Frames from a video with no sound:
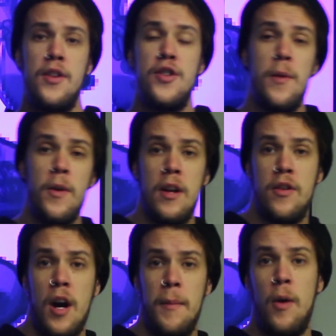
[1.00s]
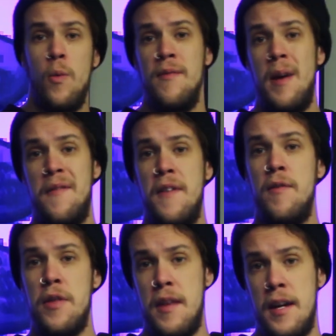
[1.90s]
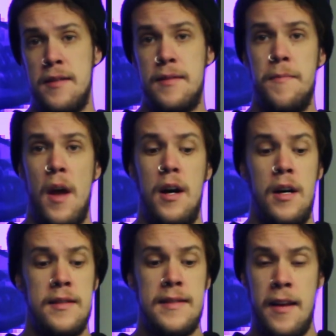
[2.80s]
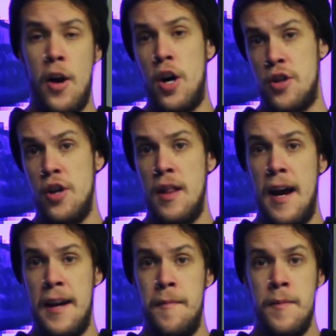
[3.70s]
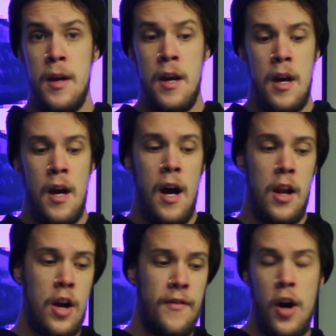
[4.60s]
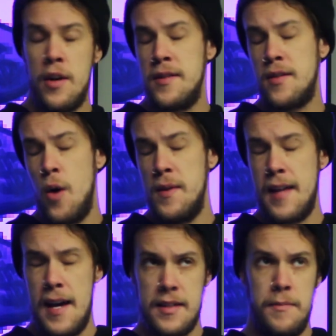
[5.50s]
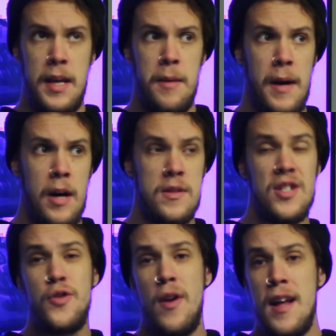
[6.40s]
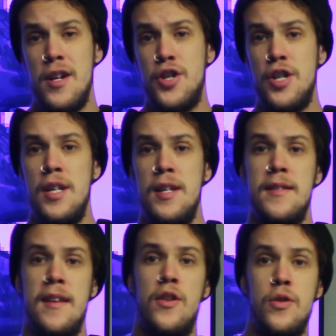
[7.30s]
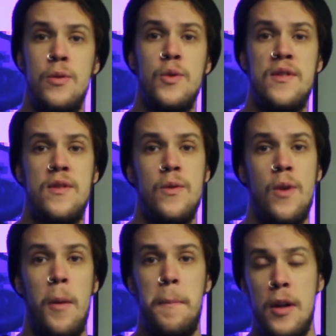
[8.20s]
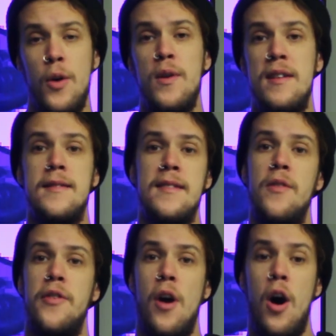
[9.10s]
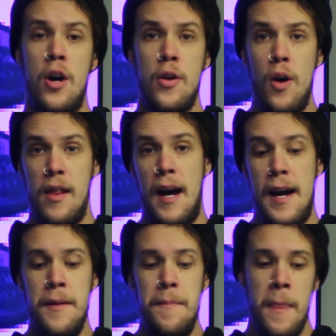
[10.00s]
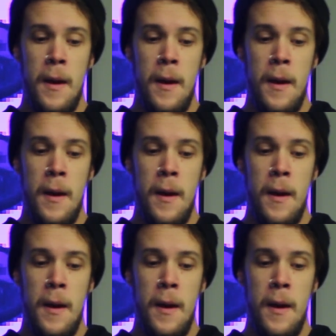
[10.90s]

Today we're going to talk about one of my favorite things, selling art online. A lot of artists always ask me about strategies and tools to upload and sell their art online,